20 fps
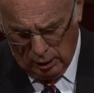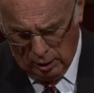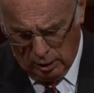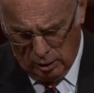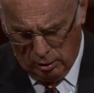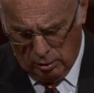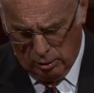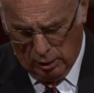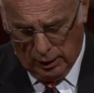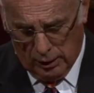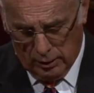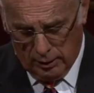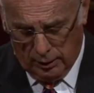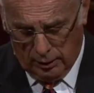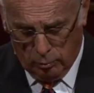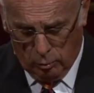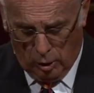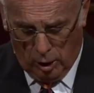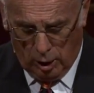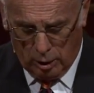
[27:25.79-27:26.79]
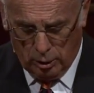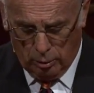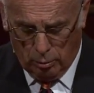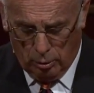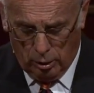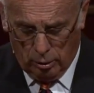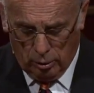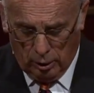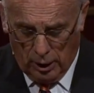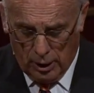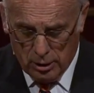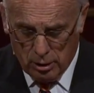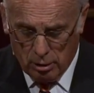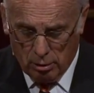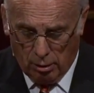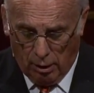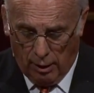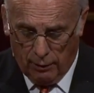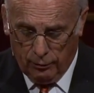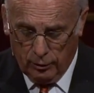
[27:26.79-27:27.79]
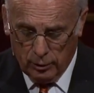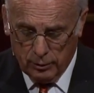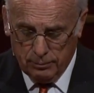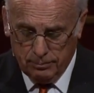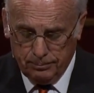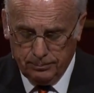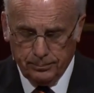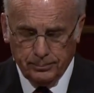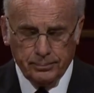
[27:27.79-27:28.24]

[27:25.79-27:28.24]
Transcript: who uh, had walked the road less traveled.